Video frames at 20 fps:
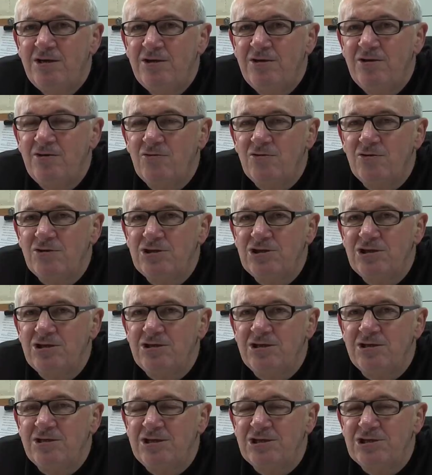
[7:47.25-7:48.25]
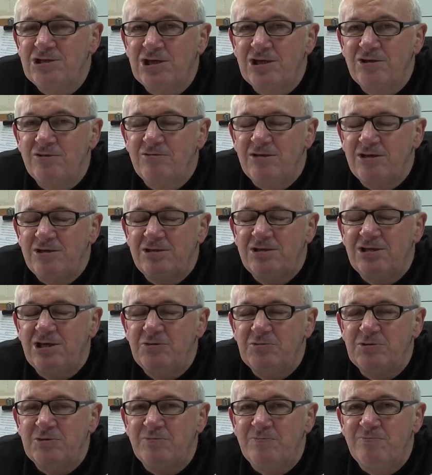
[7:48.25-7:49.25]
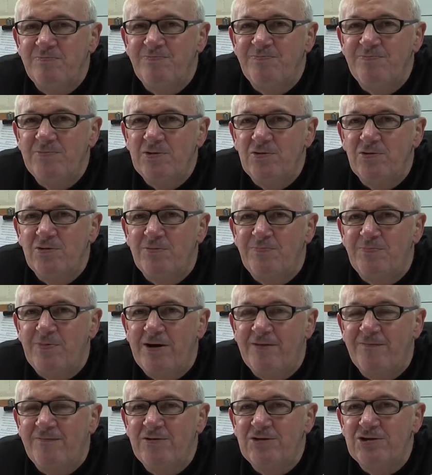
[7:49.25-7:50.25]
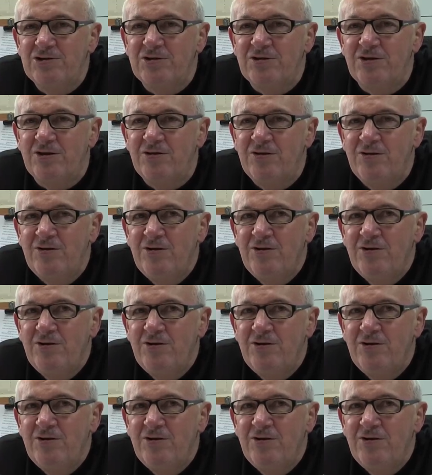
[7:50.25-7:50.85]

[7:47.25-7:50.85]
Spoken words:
you know, that keeps them, you know, apart from each other.